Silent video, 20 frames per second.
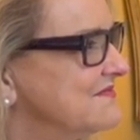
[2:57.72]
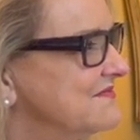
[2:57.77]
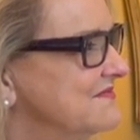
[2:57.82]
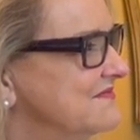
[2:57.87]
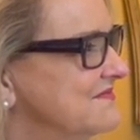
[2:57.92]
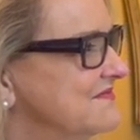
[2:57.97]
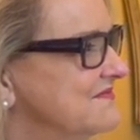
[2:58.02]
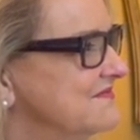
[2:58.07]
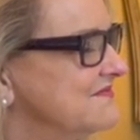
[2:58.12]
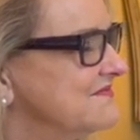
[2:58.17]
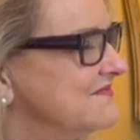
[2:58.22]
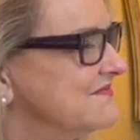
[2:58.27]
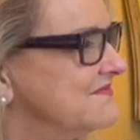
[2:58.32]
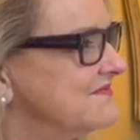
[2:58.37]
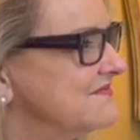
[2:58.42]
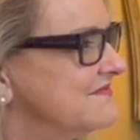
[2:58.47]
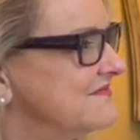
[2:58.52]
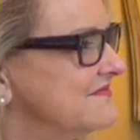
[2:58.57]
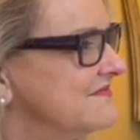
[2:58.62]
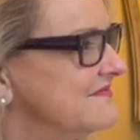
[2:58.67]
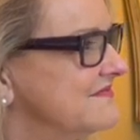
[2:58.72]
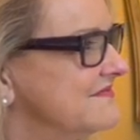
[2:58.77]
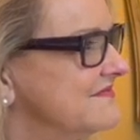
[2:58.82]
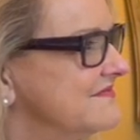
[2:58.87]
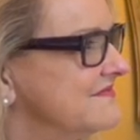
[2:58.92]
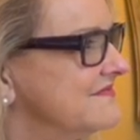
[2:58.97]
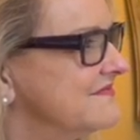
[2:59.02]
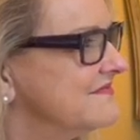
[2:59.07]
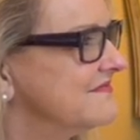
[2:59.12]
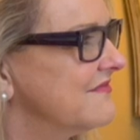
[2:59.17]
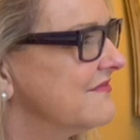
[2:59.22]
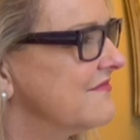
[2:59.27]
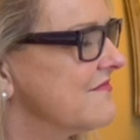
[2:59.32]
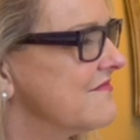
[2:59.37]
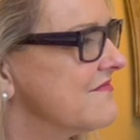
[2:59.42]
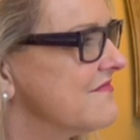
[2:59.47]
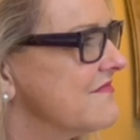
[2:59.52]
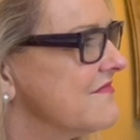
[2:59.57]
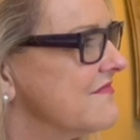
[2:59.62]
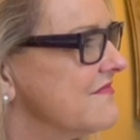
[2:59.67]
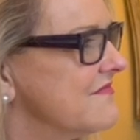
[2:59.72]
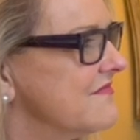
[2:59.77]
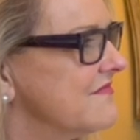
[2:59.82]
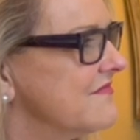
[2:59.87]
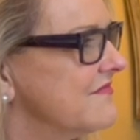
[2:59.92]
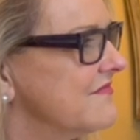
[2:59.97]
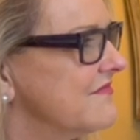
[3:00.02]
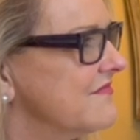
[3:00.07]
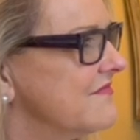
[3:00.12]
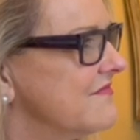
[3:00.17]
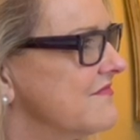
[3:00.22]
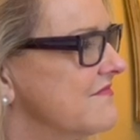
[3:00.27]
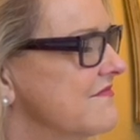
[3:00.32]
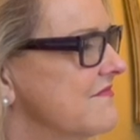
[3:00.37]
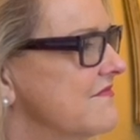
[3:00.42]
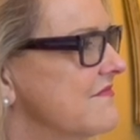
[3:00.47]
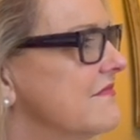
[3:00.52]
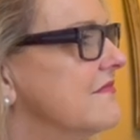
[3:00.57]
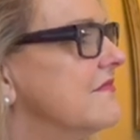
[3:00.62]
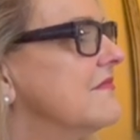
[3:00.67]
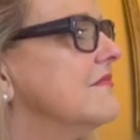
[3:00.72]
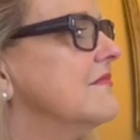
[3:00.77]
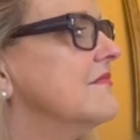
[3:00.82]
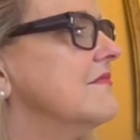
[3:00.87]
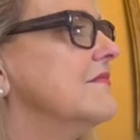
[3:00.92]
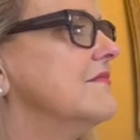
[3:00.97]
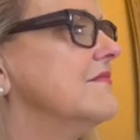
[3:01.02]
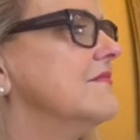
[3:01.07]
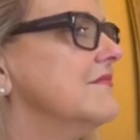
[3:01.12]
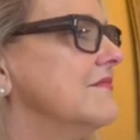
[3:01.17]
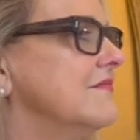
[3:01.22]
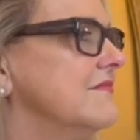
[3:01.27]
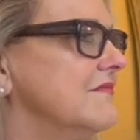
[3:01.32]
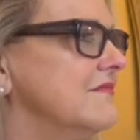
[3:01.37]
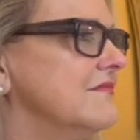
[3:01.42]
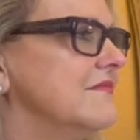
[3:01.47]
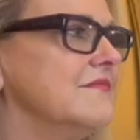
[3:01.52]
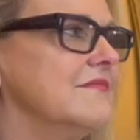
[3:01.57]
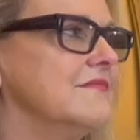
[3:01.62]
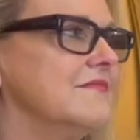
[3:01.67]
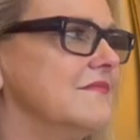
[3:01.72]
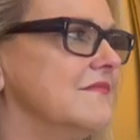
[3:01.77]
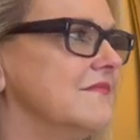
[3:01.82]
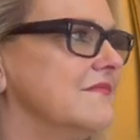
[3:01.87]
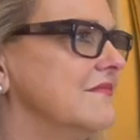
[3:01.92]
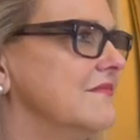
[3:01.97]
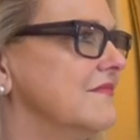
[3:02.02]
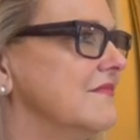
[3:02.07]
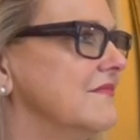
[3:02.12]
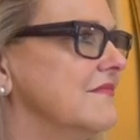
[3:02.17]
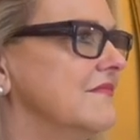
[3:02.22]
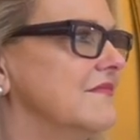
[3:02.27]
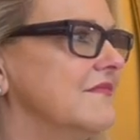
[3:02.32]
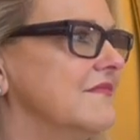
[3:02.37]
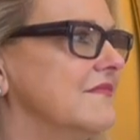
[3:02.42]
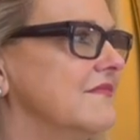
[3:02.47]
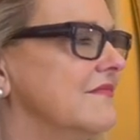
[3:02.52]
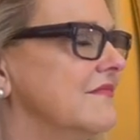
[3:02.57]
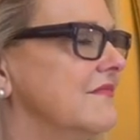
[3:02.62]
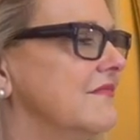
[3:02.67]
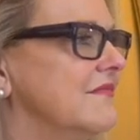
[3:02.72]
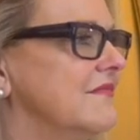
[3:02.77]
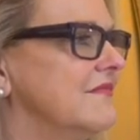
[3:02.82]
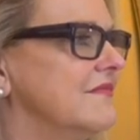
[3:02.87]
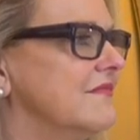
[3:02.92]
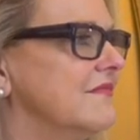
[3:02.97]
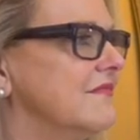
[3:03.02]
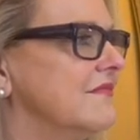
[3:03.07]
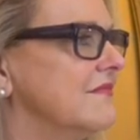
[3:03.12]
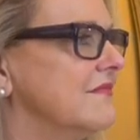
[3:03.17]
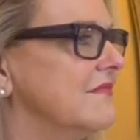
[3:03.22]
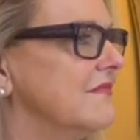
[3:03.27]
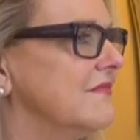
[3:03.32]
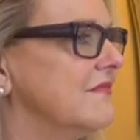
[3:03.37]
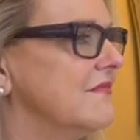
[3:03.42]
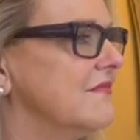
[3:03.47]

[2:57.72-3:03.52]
[no speech]